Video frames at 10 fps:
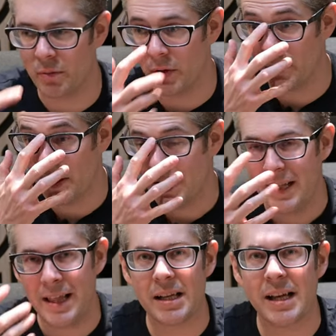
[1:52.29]
Well,
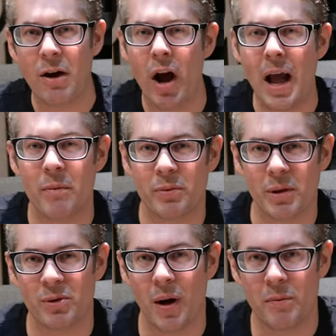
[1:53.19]
that's how I am
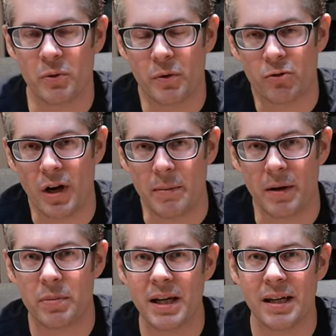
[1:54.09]
sometimes with
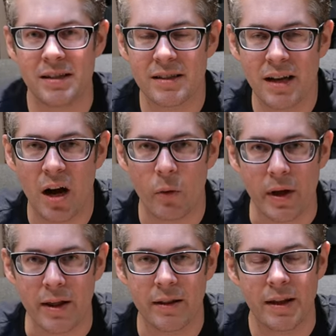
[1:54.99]
streaming, particularly to start
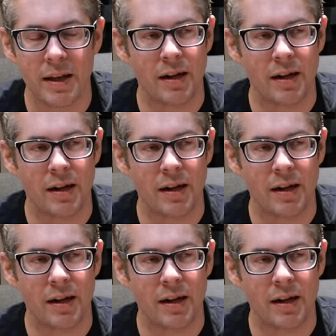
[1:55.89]
with.